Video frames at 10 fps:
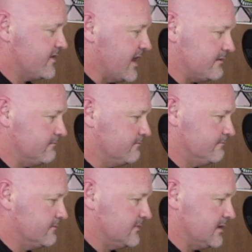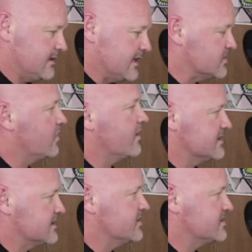that
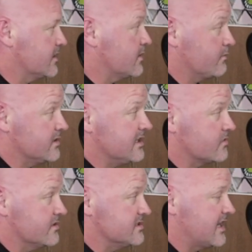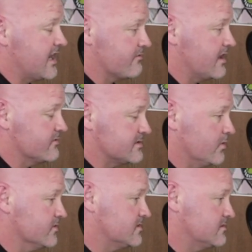anxiety associated with that, with increased heart rate
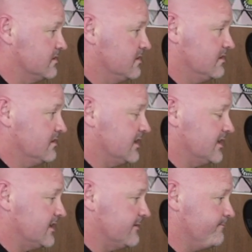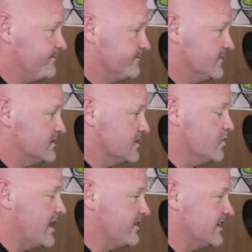response. So
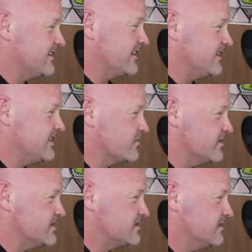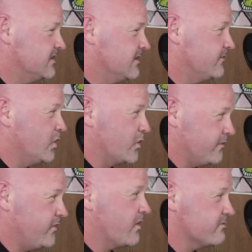you're having an increased flight
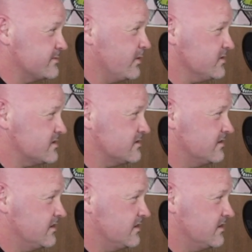or fight response.